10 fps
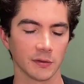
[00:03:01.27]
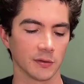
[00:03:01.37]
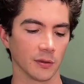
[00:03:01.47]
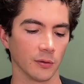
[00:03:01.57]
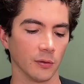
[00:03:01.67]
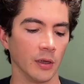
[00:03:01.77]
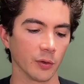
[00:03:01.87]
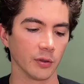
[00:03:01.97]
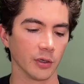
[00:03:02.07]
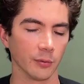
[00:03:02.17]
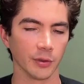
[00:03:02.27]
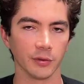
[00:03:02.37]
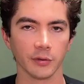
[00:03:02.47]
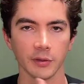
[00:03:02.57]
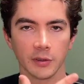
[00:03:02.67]
So, when you're
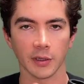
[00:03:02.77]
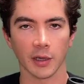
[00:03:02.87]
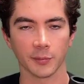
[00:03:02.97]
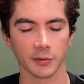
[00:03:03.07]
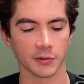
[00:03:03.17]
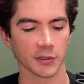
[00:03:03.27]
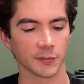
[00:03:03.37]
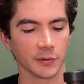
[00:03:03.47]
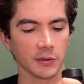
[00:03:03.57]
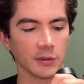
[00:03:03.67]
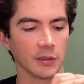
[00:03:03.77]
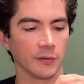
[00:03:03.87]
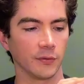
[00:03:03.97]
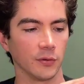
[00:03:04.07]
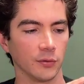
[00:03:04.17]
doing the diopter adjustment,
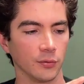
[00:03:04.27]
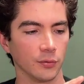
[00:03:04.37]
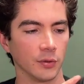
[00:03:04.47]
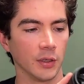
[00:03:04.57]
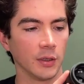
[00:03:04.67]
if you